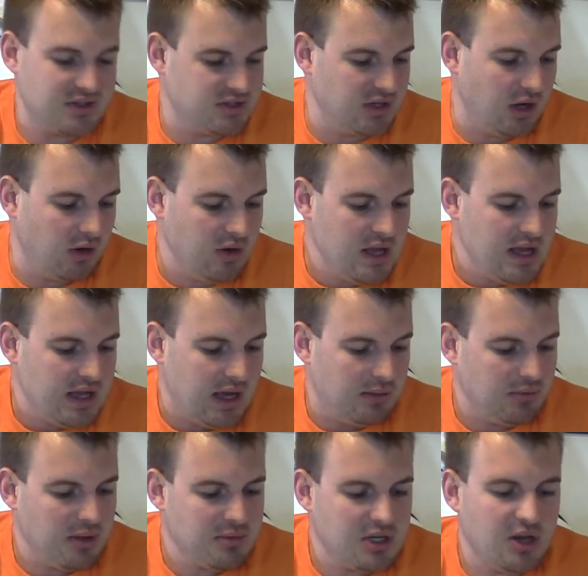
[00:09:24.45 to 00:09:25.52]
So
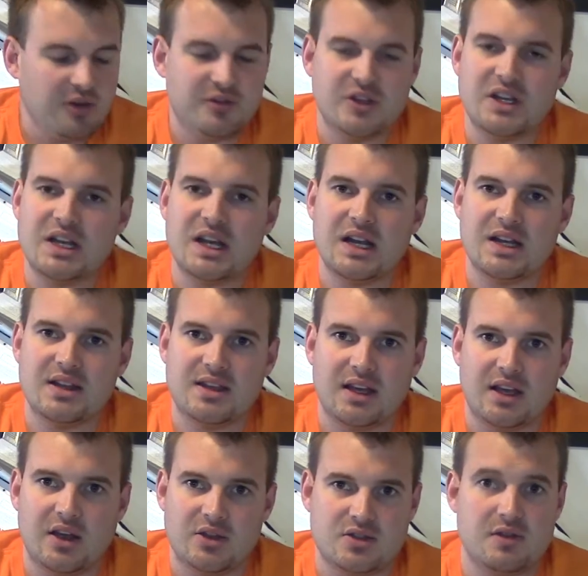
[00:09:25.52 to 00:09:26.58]
let me know if you need anything
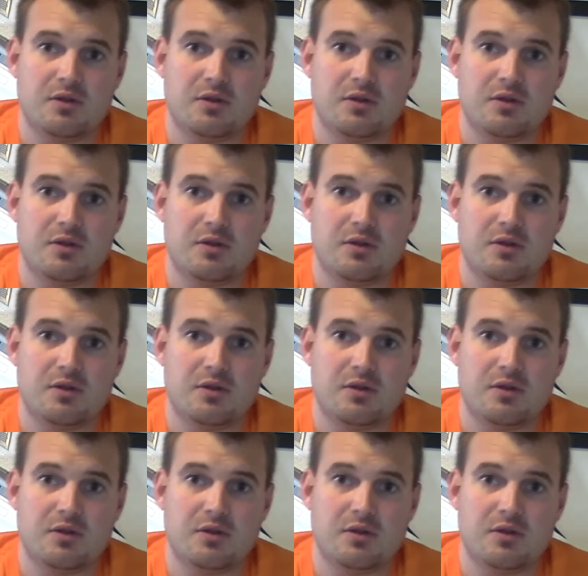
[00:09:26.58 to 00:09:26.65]
else.